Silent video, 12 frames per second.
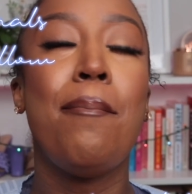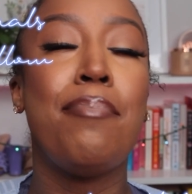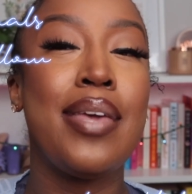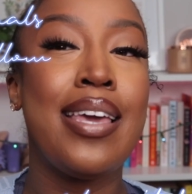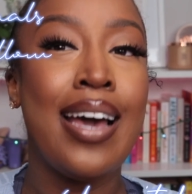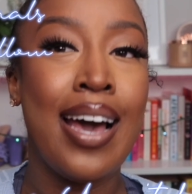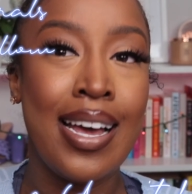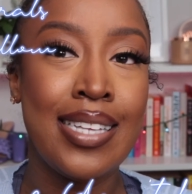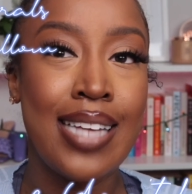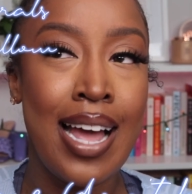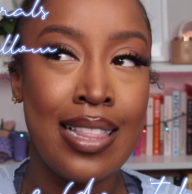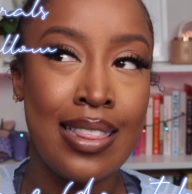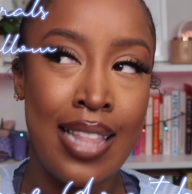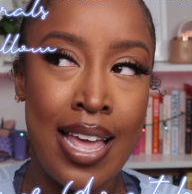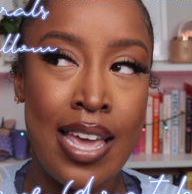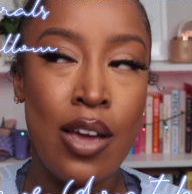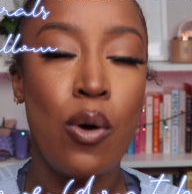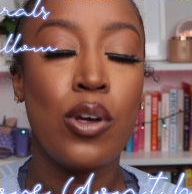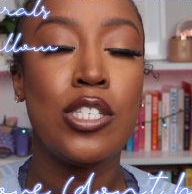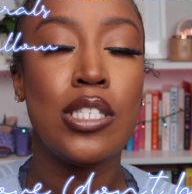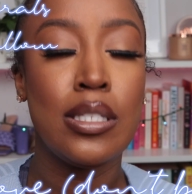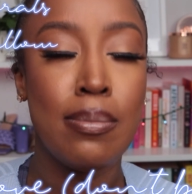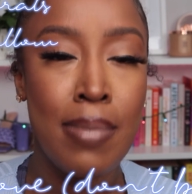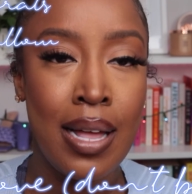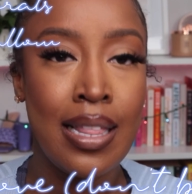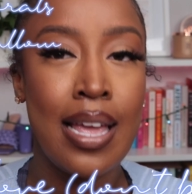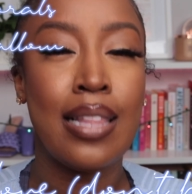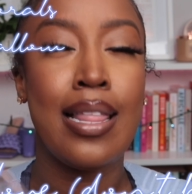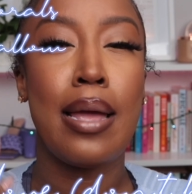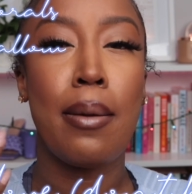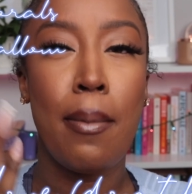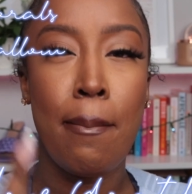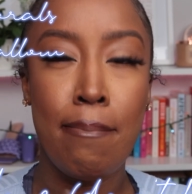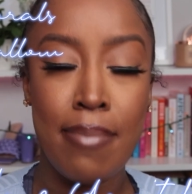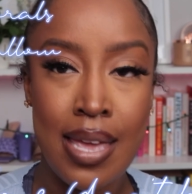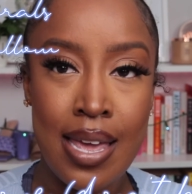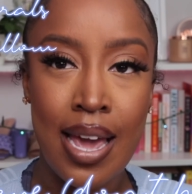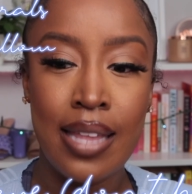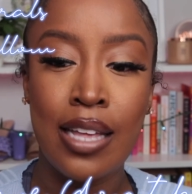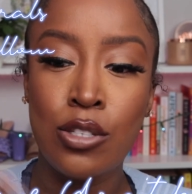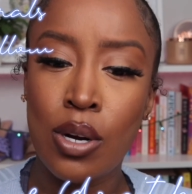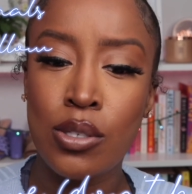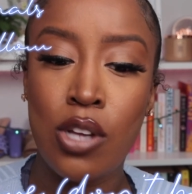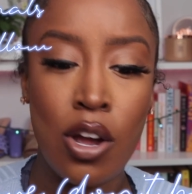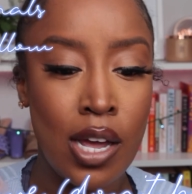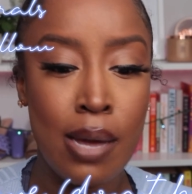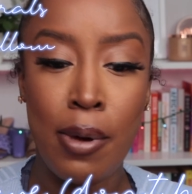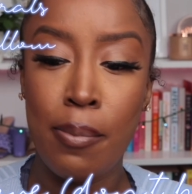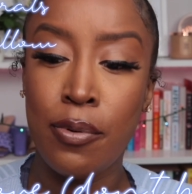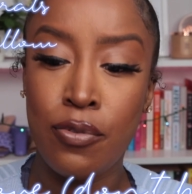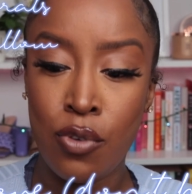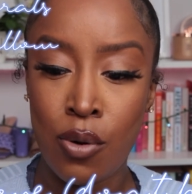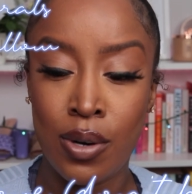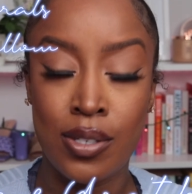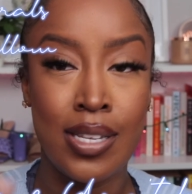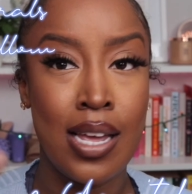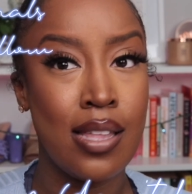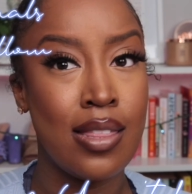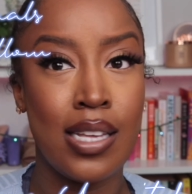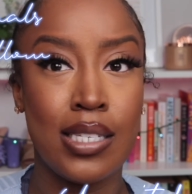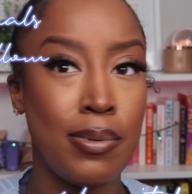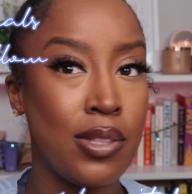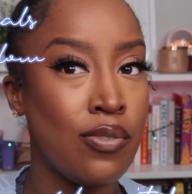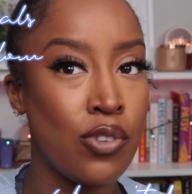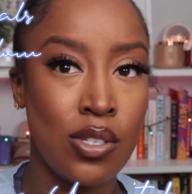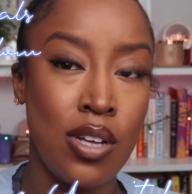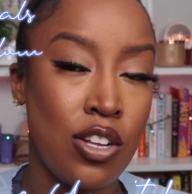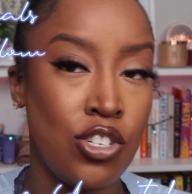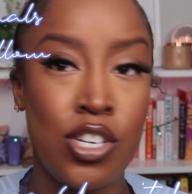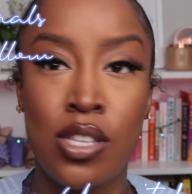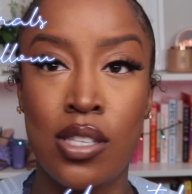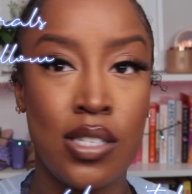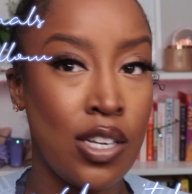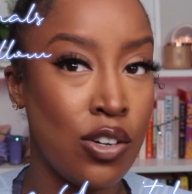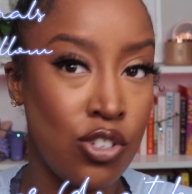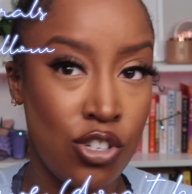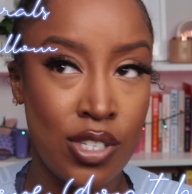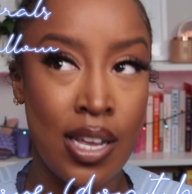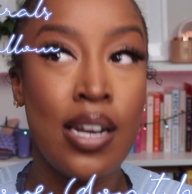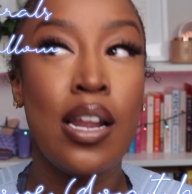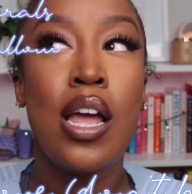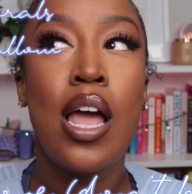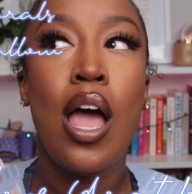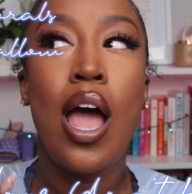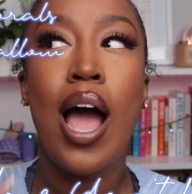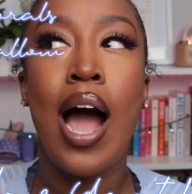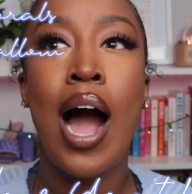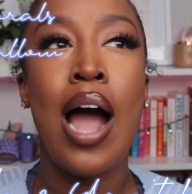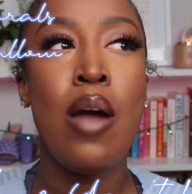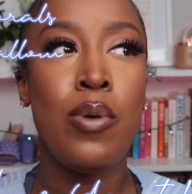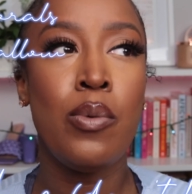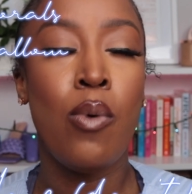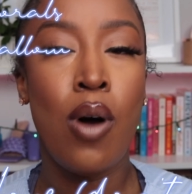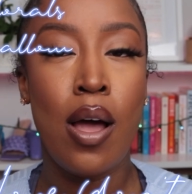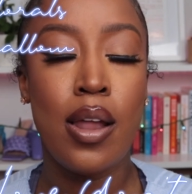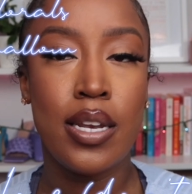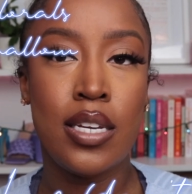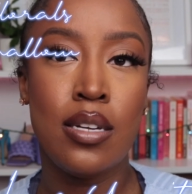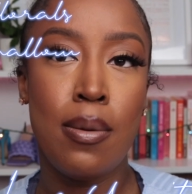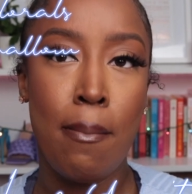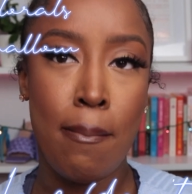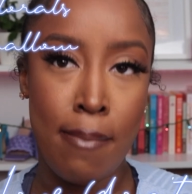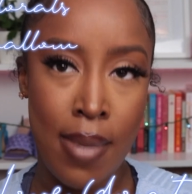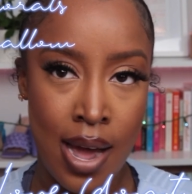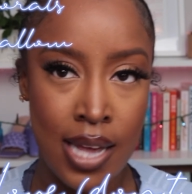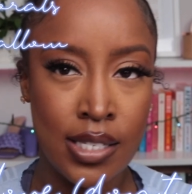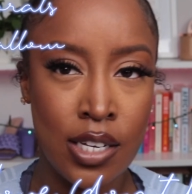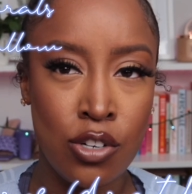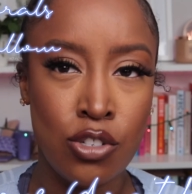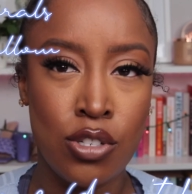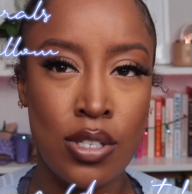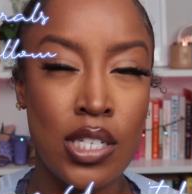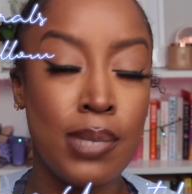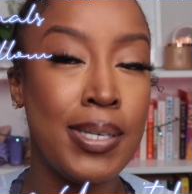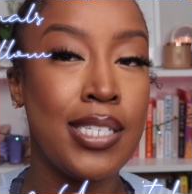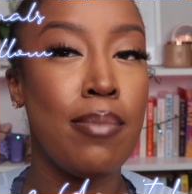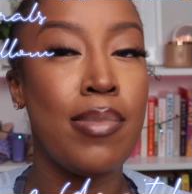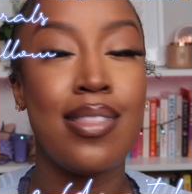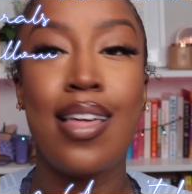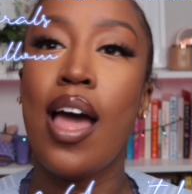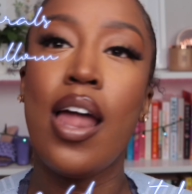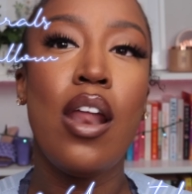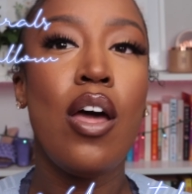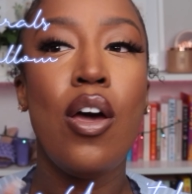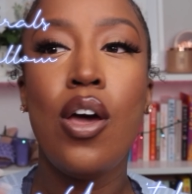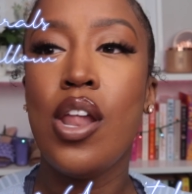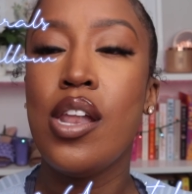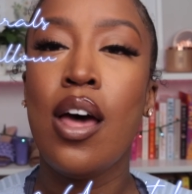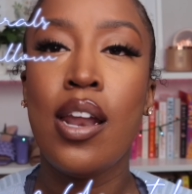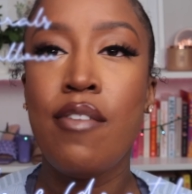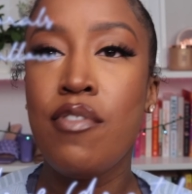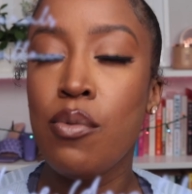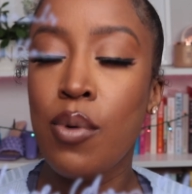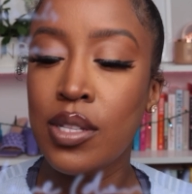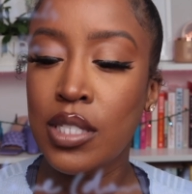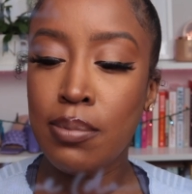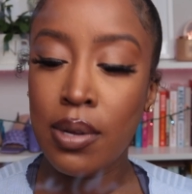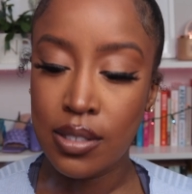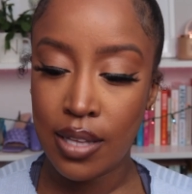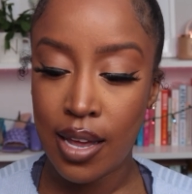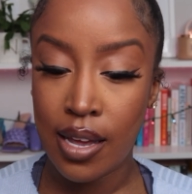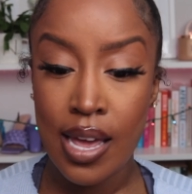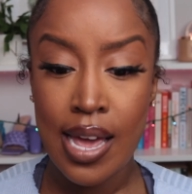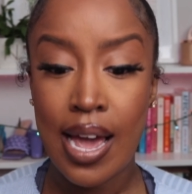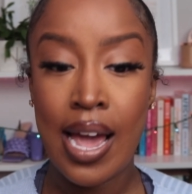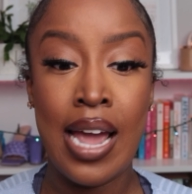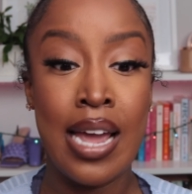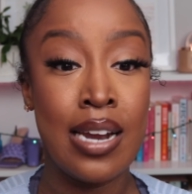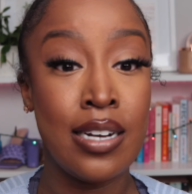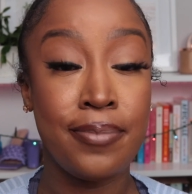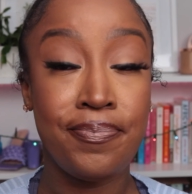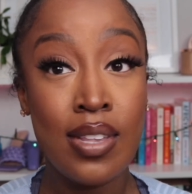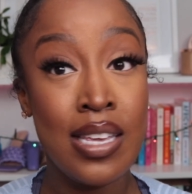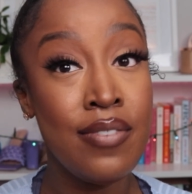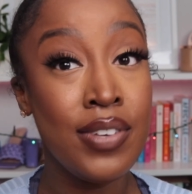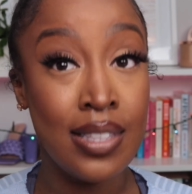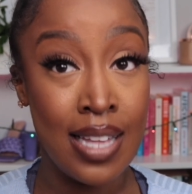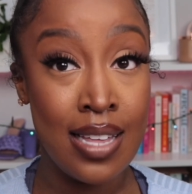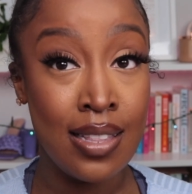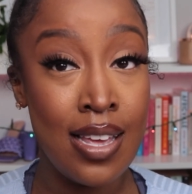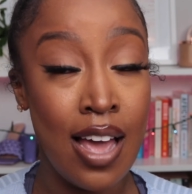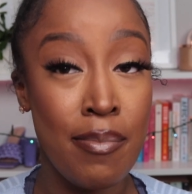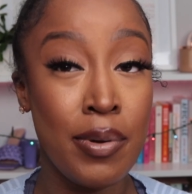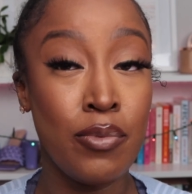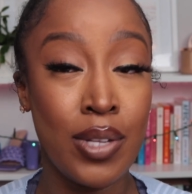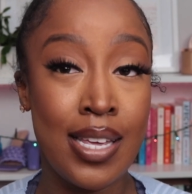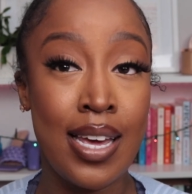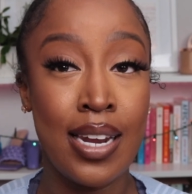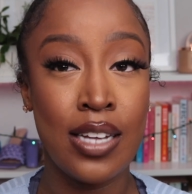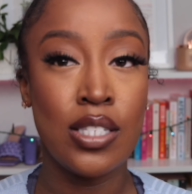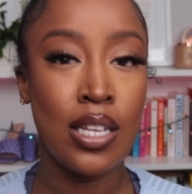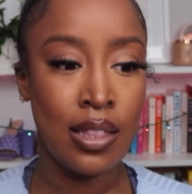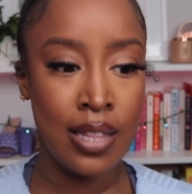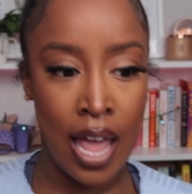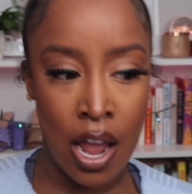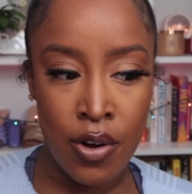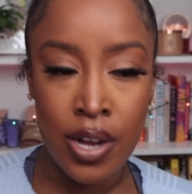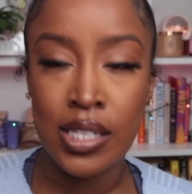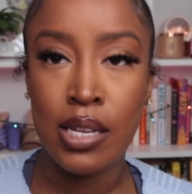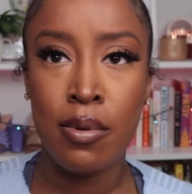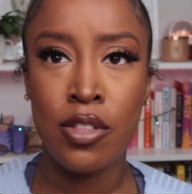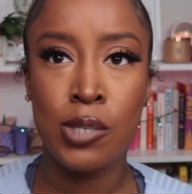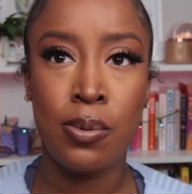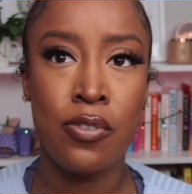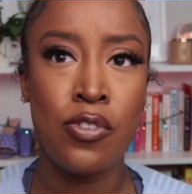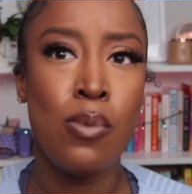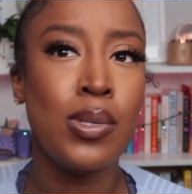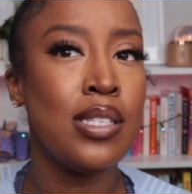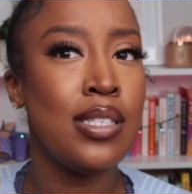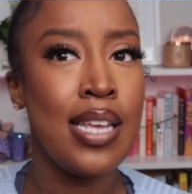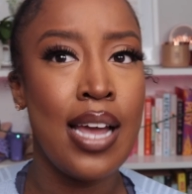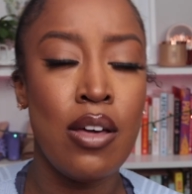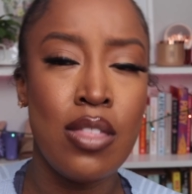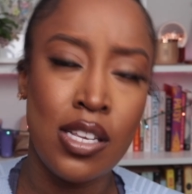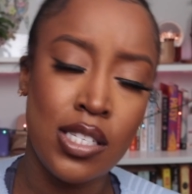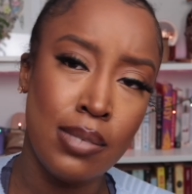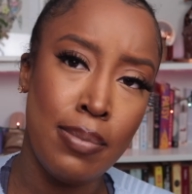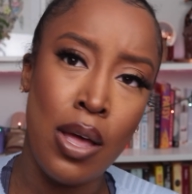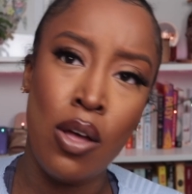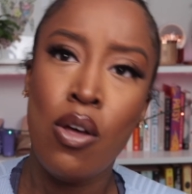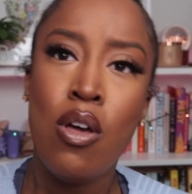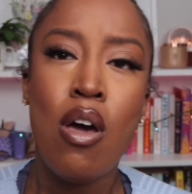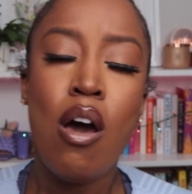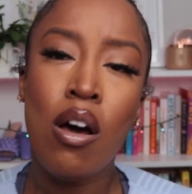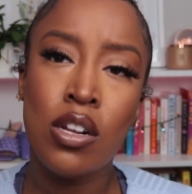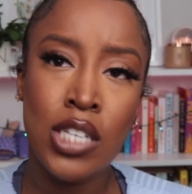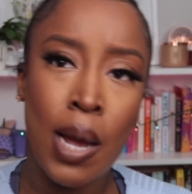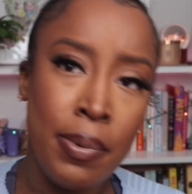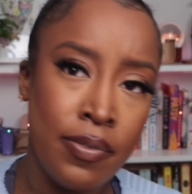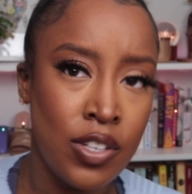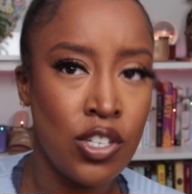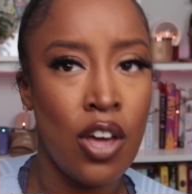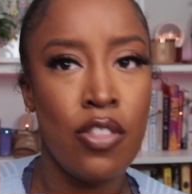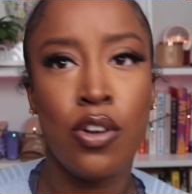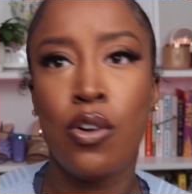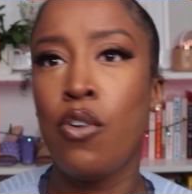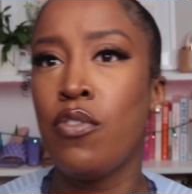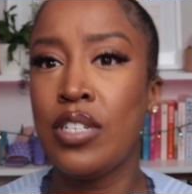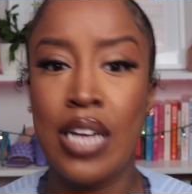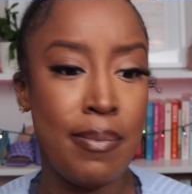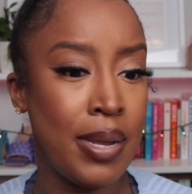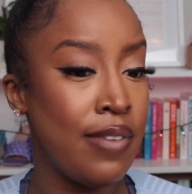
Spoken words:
Because I like smelling like me. And that's what I was talking about before when I was saying things about the Versace and the signature scent. I would want my signature scent to be something that not everyone smells like. And even lately, I've been really getting into layering some of these perfumes and seeing how they smell on top of each other over time.